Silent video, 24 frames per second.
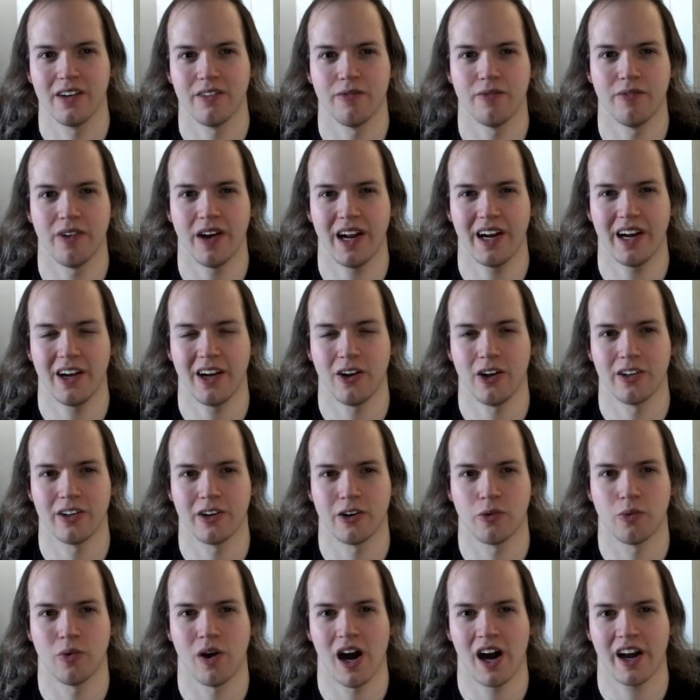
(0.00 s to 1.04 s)
Van Halen
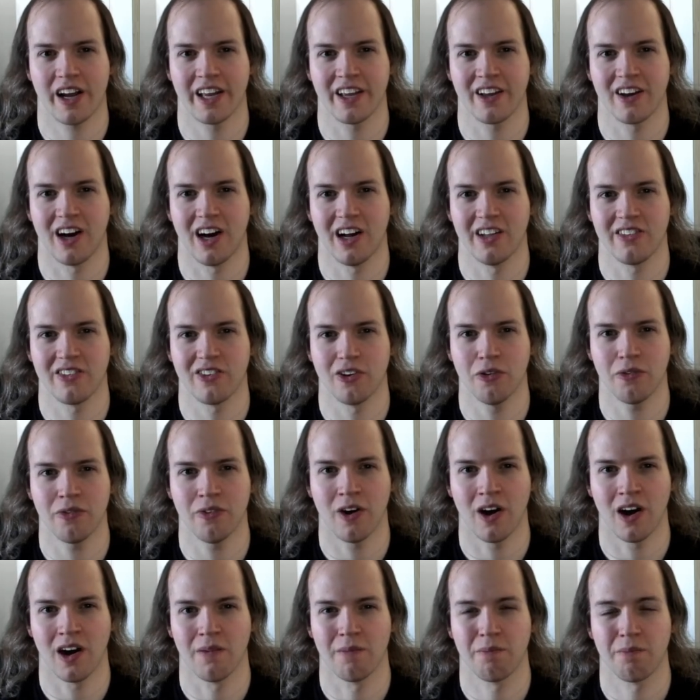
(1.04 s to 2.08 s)
are rocking on so
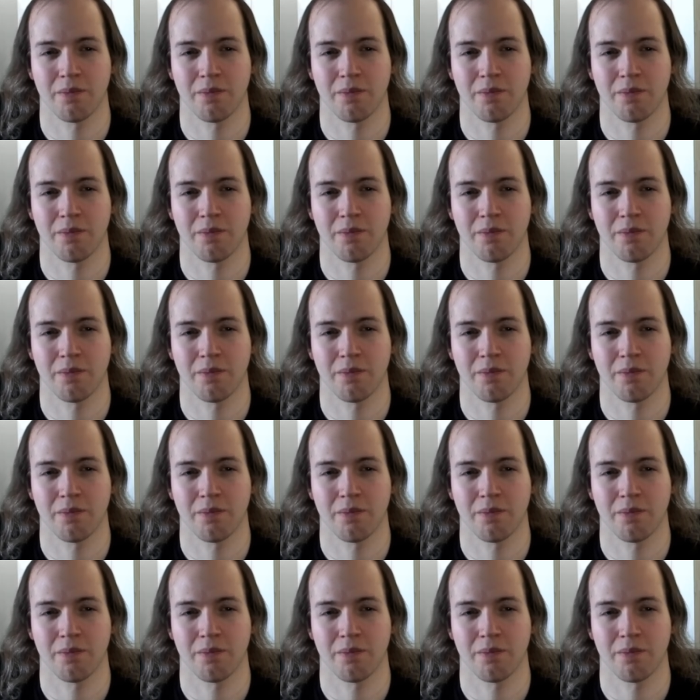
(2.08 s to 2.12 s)
far.